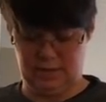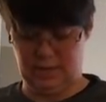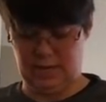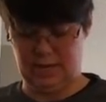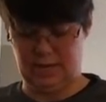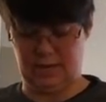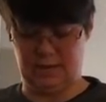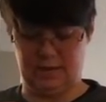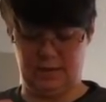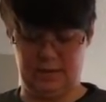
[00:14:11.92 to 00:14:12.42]

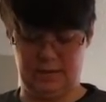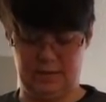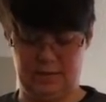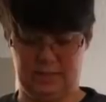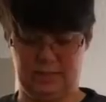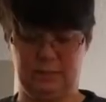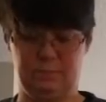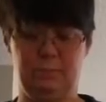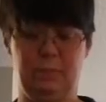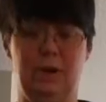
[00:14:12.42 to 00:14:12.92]
Yeah,
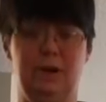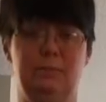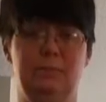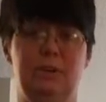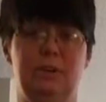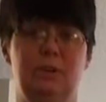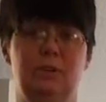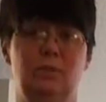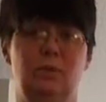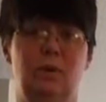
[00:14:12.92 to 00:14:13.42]
this
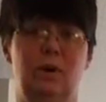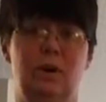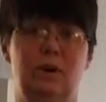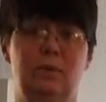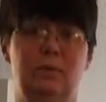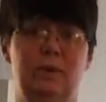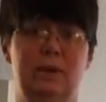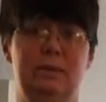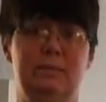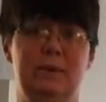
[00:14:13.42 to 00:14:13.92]
probably could
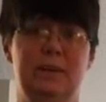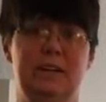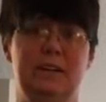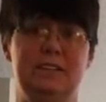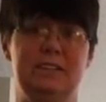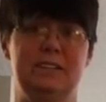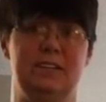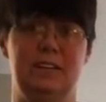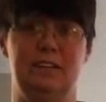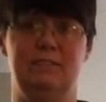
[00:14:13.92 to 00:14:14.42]
walk away
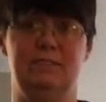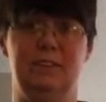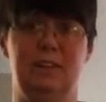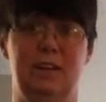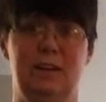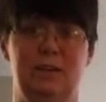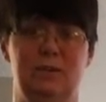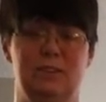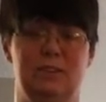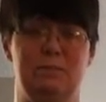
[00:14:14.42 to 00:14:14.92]
by itself
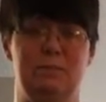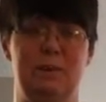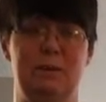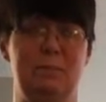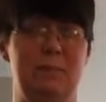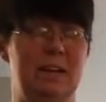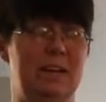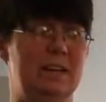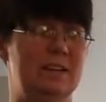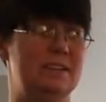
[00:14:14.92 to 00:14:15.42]
yeah. along with
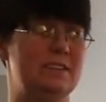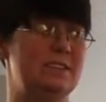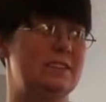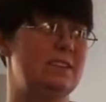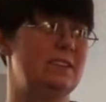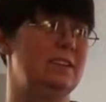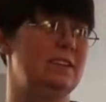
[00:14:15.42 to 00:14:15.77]
my pants.